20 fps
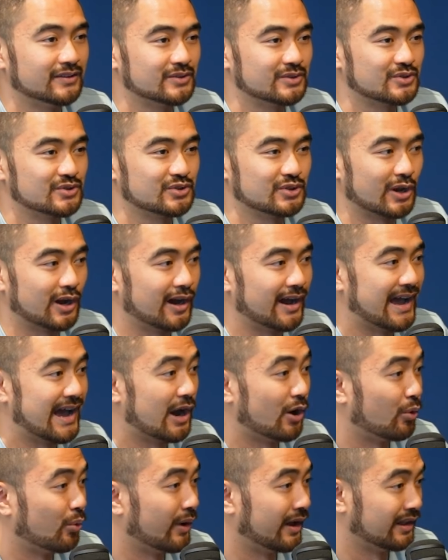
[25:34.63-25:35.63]
saw
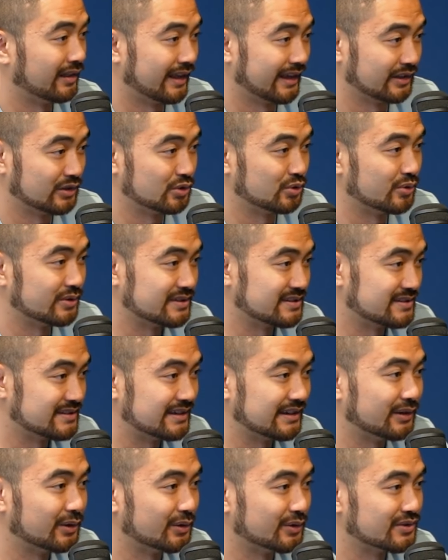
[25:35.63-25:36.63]
how well I knew his
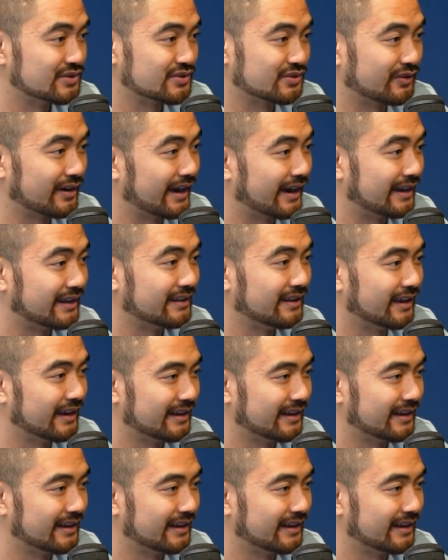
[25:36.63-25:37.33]
deals, right?